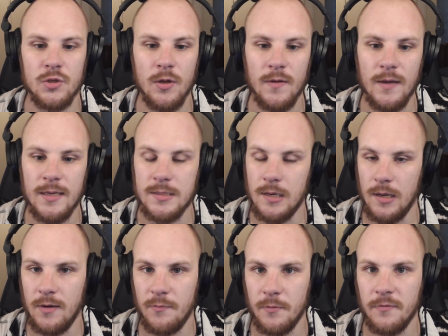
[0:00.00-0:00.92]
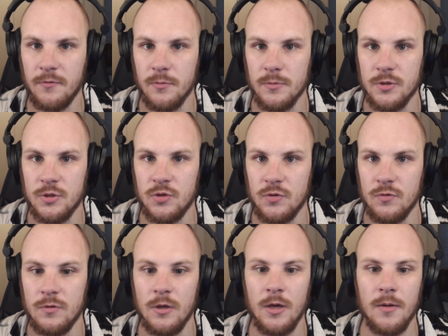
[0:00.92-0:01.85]
not as a live performance
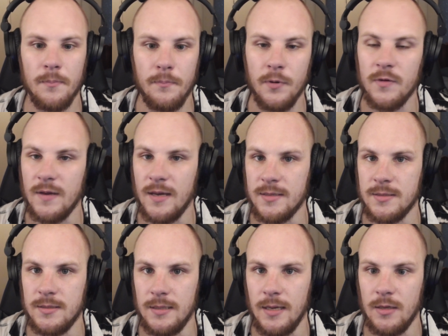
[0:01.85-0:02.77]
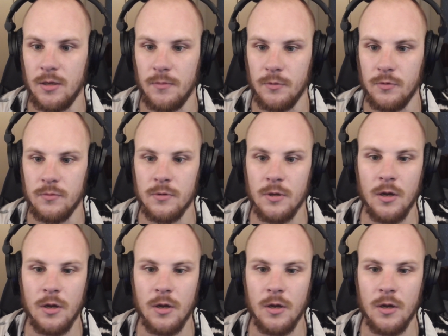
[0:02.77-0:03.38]
tool, but as a DAW.